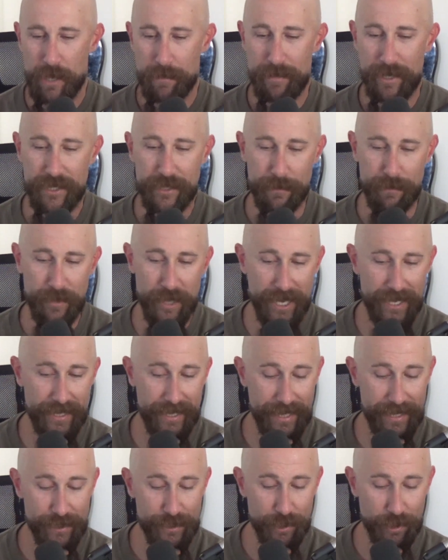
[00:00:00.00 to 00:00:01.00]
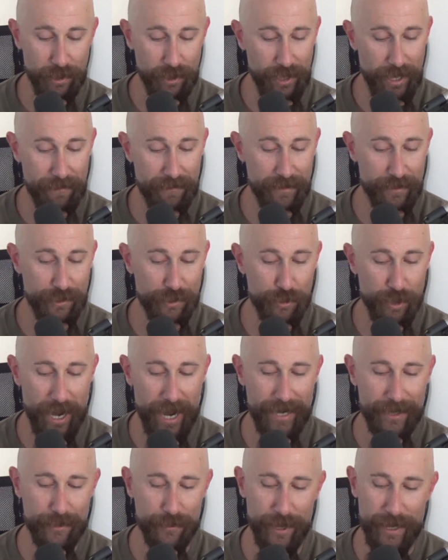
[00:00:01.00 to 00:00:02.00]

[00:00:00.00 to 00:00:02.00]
Pit to Pit is your 11th track.